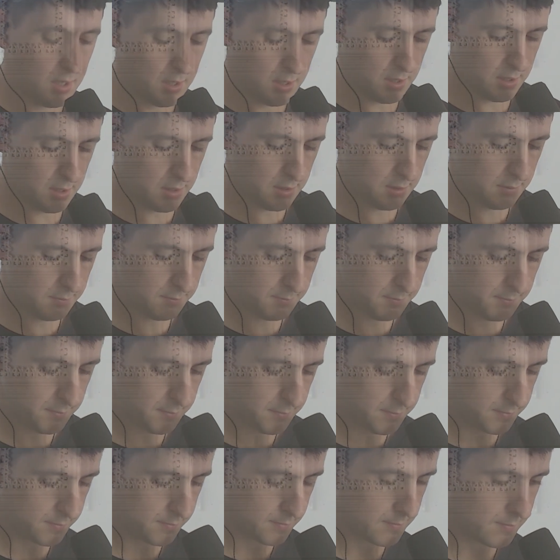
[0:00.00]

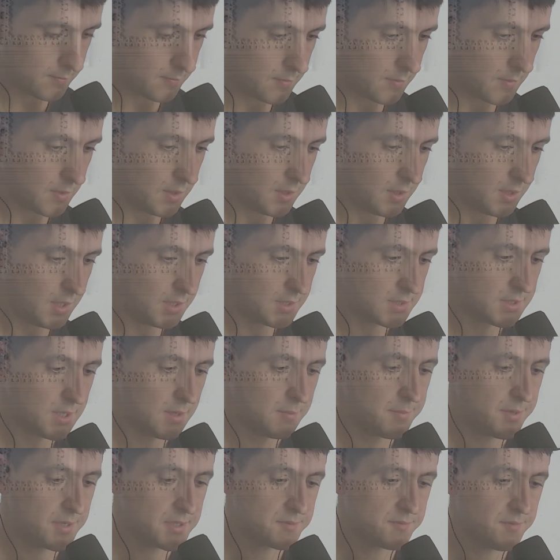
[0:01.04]
Um, it's ten
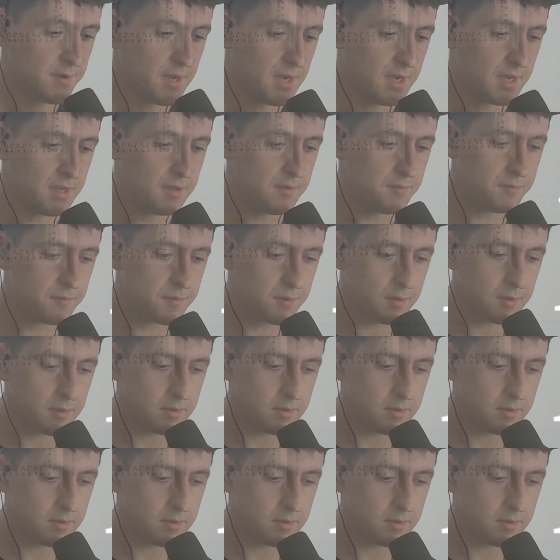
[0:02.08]
past five.